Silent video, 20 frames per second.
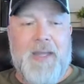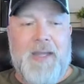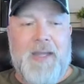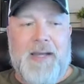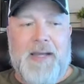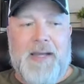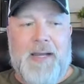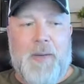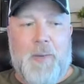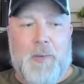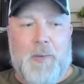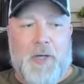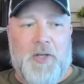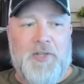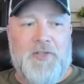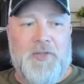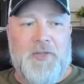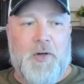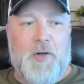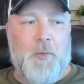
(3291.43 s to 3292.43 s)
We're
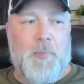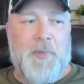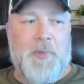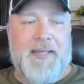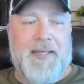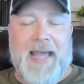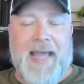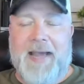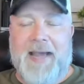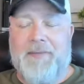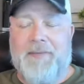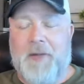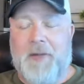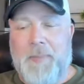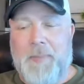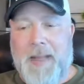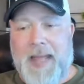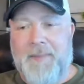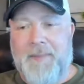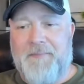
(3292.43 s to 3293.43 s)
also hoping to have our
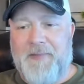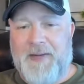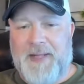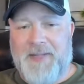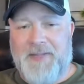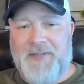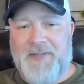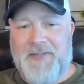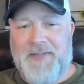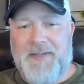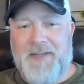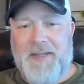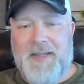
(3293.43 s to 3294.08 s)
pamphlets